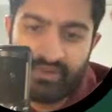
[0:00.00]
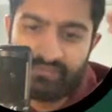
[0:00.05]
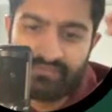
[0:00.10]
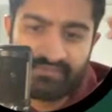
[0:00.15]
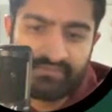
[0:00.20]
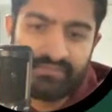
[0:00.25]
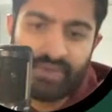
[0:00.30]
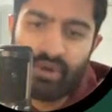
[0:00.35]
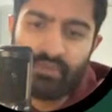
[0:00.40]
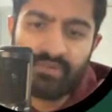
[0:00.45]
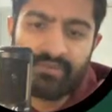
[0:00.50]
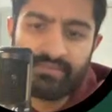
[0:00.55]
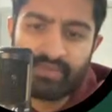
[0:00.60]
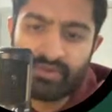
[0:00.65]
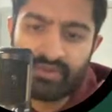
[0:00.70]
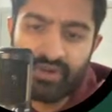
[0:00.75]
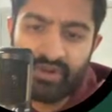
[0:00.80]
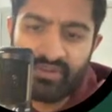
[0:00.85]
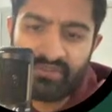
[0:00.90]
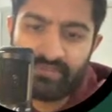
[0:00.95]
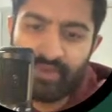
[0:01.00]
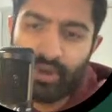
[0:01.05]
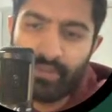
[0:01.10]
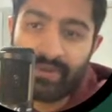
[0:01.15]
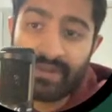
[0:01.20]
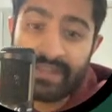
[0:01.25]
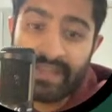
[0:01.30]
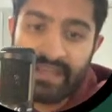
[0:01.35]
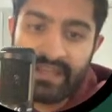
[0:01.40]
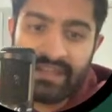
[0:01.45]
Melbourne Bulldogs,
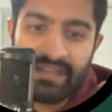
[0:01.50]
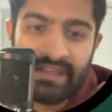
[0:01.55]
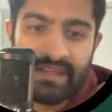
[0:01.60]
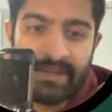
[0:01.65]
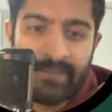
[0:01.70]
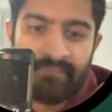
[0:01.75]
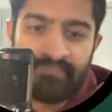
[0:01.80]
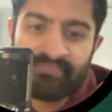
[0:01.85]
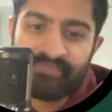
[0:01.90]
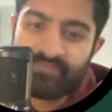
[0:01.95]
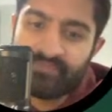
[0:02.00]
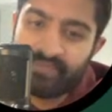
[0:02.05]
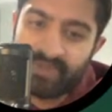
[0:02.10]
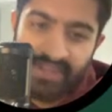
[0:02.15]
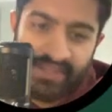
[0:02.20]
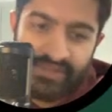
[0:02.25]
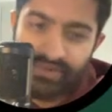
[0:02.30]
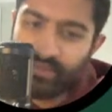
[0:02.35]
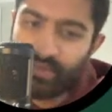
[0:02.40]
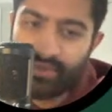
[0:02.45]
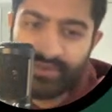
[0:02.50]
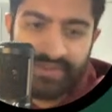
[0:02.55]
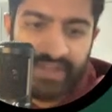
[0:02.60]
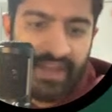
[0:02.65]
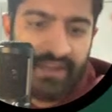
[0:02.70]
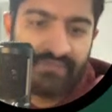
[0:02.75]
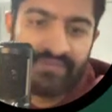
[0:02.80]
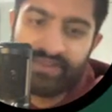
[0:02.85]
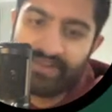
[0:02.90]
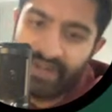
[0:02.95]
Melbourne again. But they do also
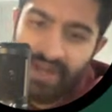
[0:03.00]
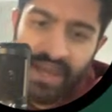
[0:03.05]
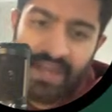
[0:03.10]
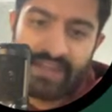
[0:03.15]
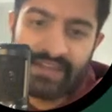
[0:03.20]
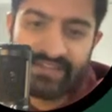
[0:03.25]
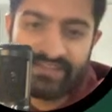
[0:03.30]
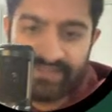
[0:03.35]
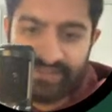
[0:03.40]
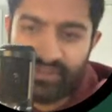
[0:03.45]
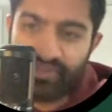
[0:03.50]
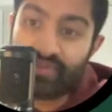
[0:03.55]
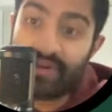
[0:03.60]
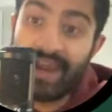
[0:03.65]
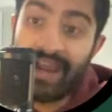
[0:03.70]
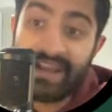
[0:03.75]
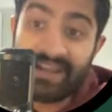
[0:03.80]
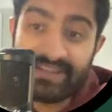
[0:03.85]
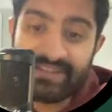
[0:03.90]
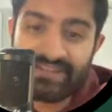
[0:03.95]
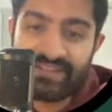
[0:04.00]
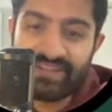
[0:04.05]
have the Tigers and the Dragons the